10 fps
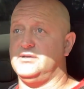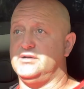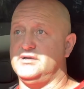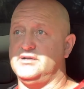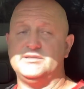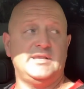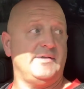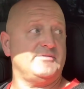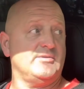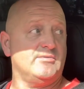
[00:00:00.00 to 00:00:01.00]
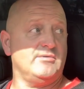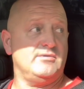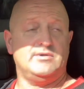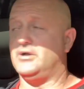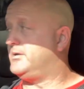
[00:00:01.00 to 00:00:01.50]
I did have to
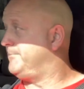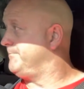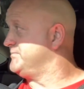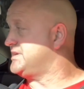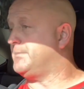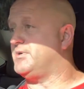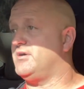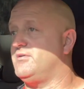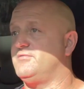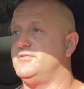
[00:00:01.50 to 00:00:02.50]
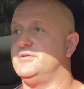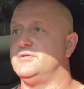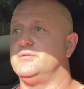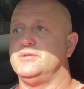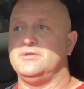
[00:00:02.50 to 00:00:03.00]
top off the